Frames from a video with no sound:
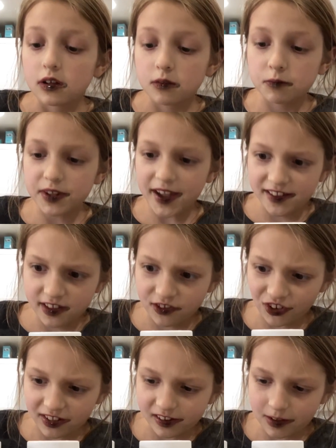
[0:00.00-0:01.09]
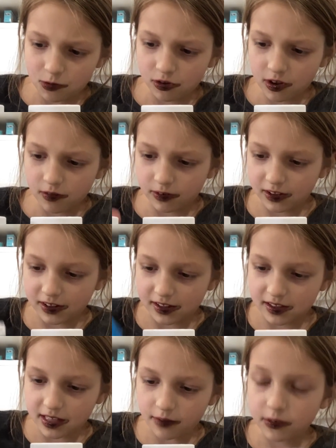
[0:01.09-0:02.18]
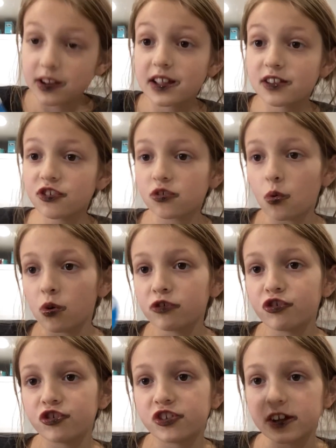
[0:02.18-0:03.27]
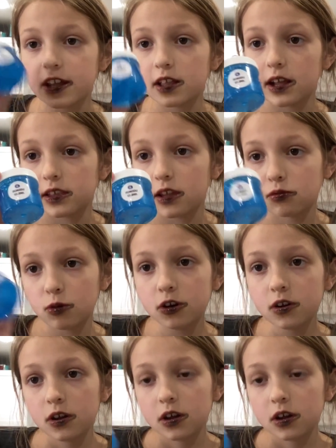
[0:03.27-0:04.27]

Besides the jelly slime, you didn't really get to see that one. It's just orange and sticky like this one.